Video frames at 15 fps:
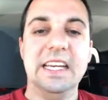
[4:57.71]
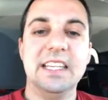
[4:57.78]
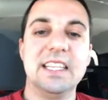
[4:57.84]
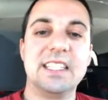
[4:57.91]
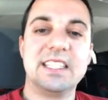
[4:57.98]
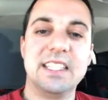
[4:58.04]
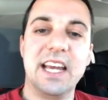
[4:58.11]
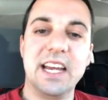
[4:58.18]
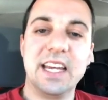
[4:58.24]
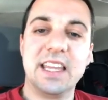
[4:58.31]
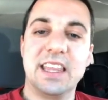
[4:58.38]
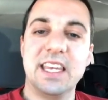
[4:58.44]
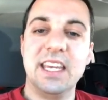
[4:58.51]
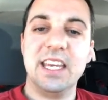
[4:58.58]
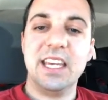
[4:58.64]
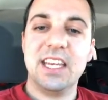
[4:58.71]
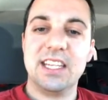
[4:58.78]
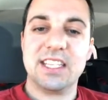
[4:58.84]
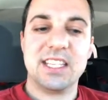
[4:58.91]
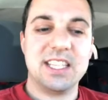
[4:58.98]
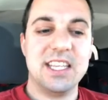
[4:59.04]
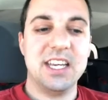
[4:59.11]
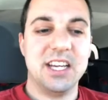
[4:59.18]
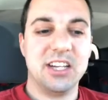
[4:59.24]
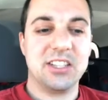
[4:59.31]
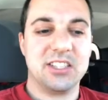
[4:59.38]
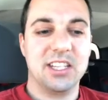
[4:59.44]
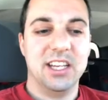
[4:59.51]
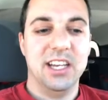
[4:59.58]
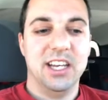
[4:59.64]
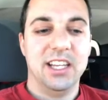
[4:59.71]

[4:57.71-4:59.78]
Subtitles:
The second thing is this: